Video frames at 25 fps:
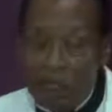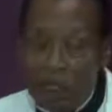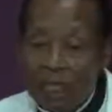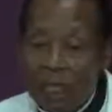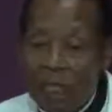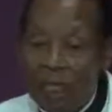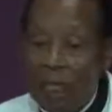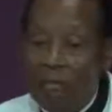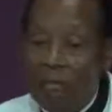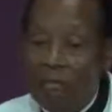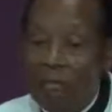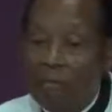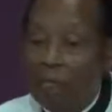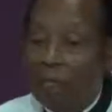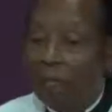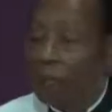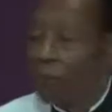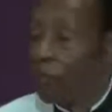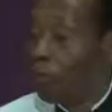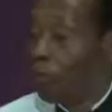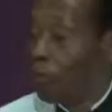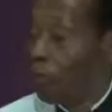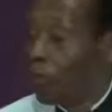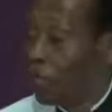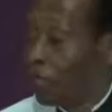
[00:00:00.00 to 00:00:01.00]

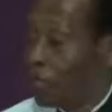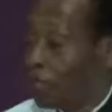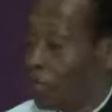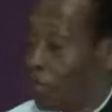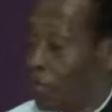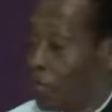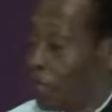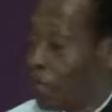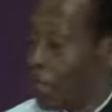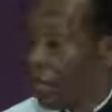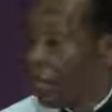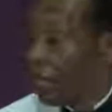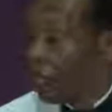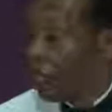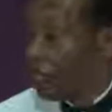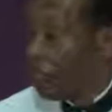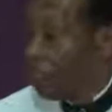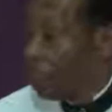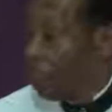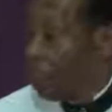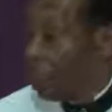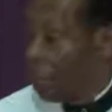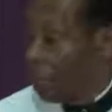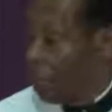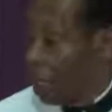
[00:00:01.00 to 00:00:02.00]
she, she gave
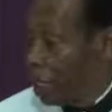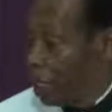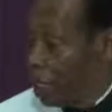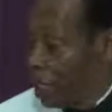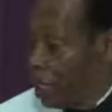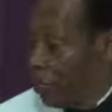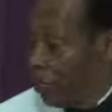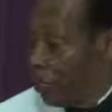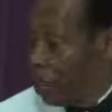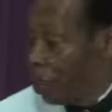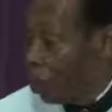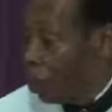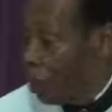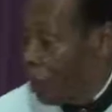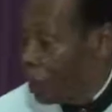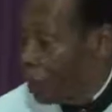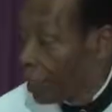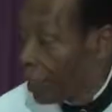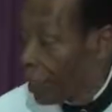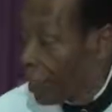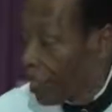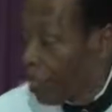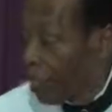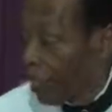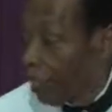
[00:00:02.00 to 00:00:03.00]
me, I gave her one
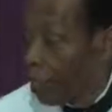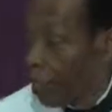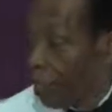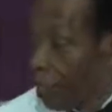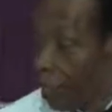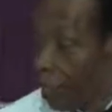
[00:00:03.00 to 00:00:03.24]
year.